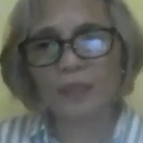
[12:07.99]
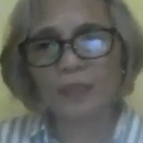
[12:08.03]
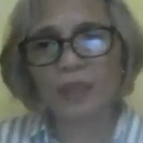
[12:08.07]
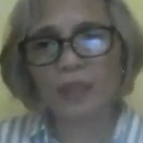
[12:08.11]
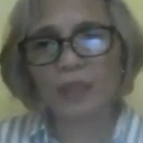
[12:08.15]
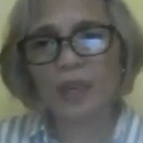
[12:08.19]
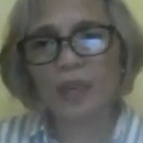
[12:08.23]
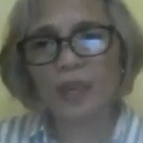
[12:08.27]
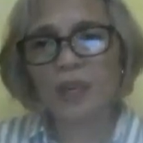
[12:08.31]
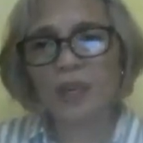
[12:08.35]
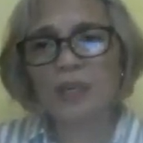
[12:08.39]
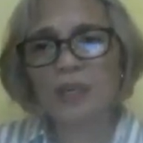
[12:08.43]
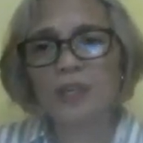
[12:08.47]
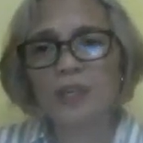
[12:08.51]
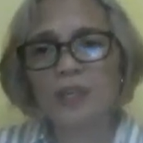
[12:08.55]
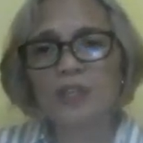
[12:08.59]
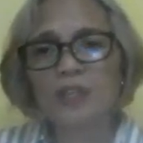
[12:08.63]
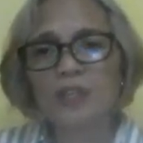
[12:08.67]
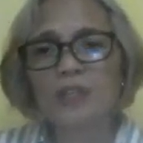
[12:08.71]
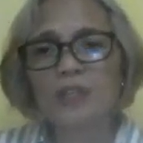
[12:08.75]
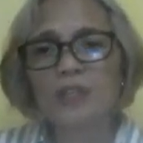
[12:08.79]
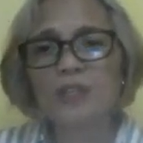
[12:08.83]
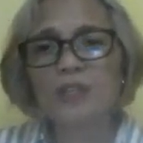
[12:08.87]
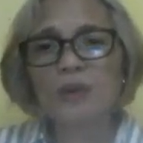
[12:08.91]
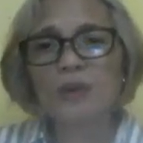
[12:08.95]
Okay,
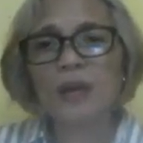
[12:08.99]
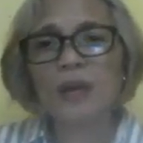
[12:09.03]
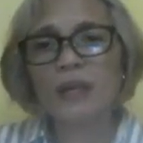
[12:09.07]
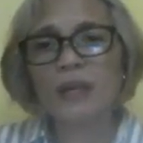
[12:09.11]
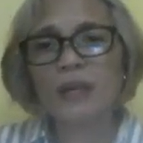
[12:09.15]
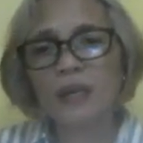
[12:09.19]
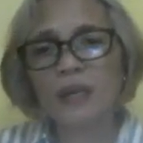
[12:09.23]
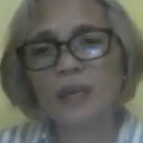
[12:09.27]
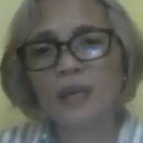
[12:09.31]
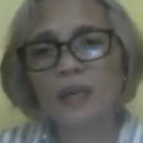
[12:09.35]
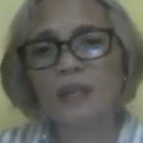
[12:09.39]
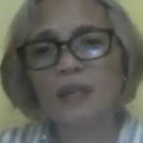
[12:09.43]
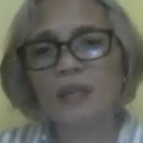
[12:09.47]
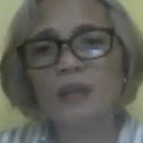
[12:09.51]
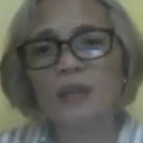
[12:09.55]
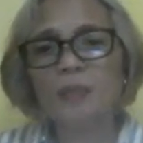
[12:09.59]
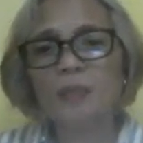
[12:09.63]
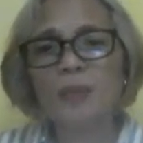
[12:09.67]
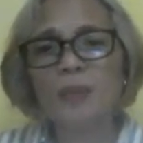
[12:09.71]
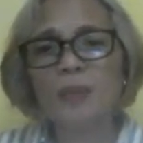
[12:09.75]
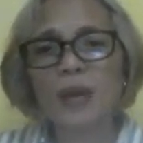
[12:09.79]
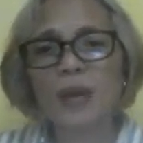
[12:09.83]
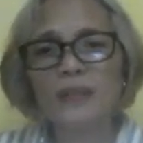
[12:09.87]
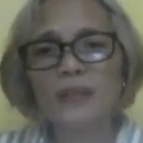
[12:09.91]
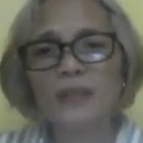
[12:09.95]
so again,
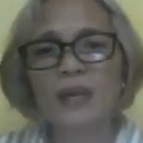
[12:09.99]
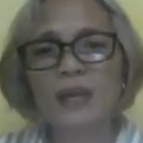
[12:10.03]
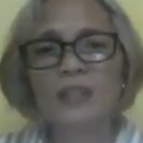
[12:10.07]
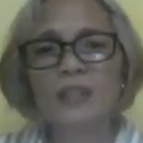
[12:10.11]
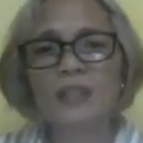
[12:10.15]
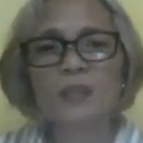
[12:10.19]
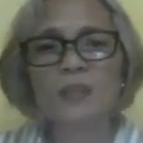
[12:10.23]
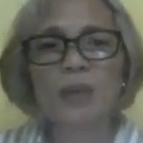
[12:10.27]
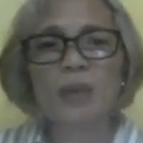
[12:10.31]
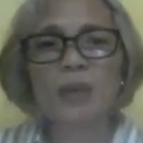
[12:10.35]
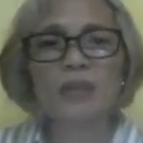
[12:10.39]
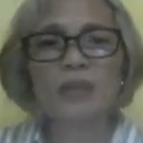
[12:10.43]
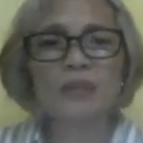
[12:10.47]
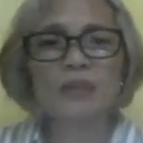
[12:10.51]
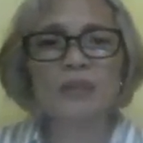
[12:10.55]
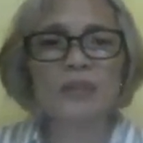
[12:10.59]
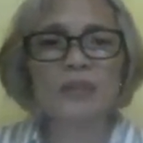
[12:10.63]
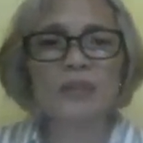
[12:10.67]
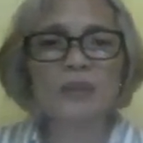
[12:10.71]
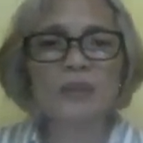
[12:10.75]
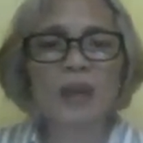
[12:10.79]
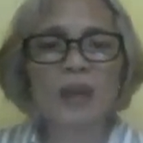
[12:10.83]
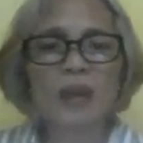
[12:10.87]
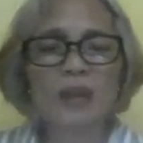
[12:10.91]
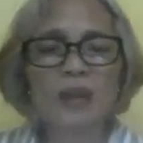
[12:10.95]
products
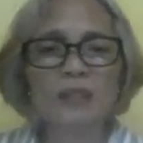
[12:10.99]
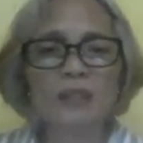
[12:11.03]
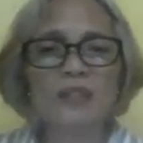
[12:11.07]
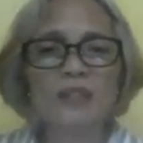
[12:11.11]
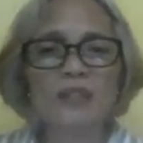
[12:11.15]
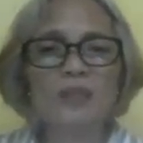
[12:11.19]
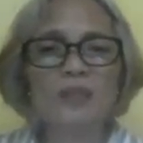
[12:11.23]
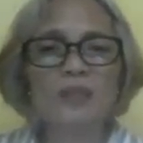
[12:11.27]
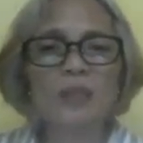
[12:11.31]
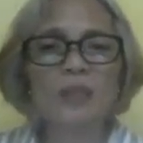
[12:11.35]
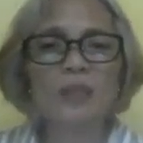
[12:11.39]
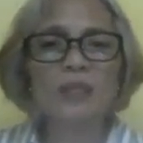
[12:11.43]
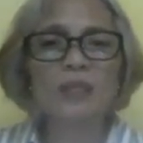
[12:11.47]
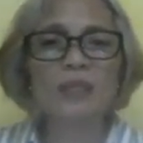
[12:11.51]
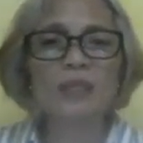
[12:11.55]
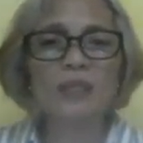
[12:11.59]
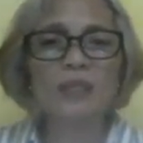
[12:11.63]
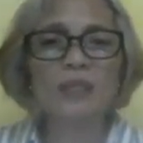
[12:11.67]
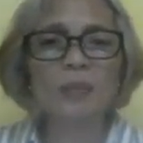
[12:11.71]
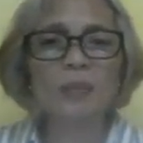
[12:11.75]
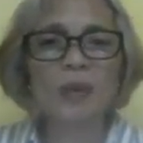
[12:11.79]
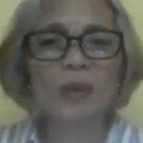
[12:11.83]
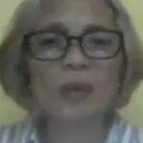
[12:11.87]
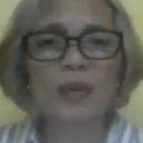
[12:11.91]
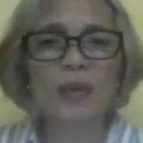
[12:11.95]
minus reactants. What are the
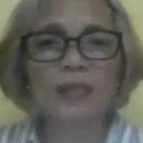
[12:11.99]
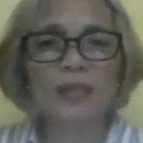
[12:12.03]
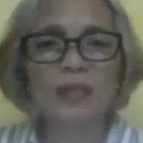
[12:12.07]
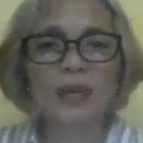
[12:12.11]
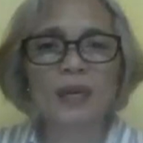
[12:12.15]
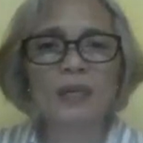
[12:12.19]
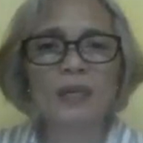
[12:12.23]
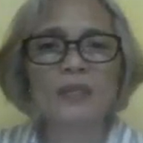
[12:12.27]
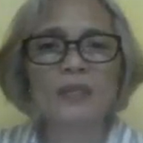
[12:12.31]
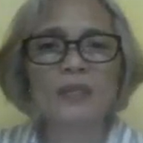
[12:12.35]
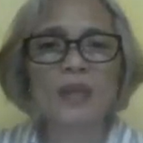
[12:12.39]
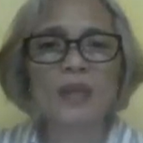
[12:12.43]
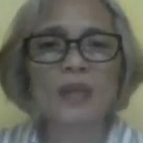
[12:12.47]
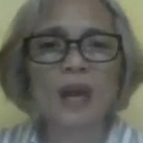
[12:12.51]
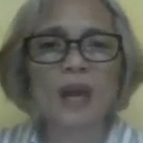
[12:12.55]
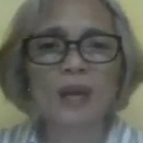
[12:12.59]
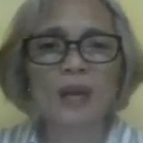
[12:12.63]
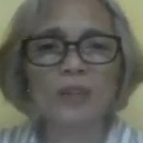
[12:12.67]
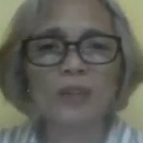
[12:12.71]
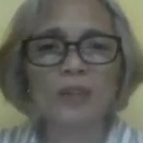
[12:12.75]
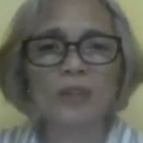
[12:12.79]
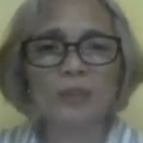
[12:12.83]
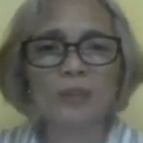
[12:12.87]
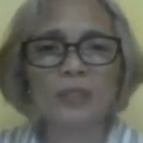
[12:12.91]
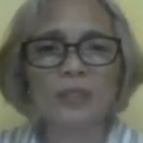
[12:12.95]
products?
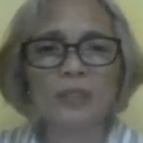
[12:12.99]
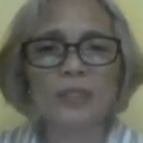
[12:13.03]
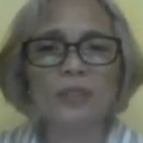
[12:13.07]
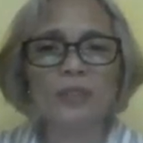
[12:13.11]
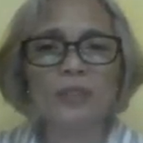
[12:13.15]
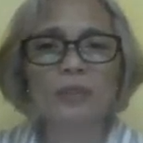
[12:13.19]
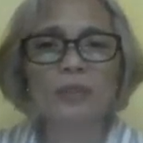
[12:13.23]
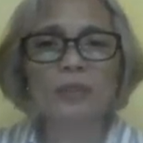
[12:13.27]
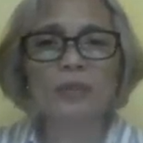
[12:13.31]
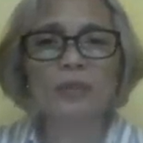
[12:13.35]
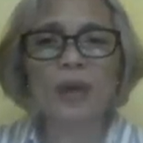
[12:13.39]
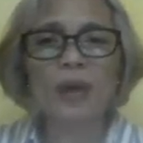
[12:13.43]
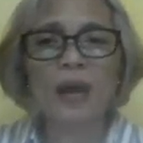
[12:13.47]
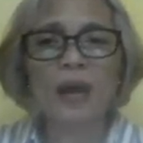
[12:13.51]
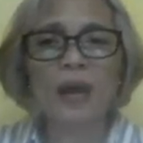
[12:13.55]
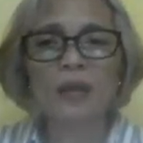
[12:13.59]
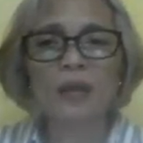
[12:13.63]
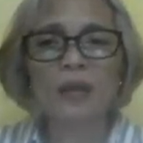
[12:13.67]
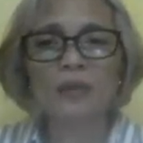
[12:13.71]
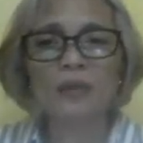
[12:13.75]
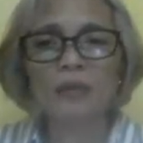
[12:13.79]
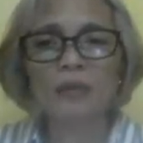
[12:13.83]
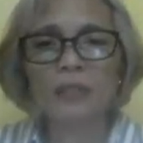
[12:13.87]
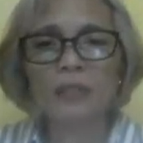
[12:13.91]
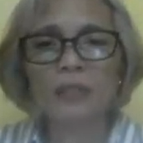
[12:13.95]
Iron, 2
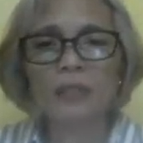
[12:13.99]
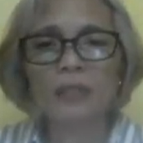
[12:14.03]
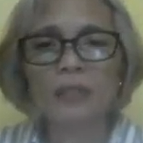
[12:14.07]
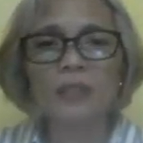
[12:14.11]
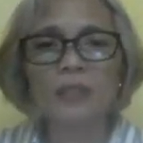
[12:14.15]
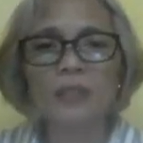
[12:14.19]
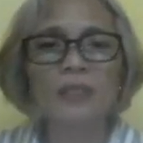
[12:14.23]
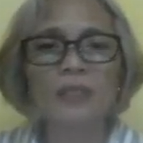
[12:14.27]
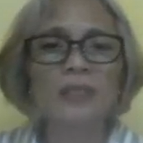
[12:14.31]
iron,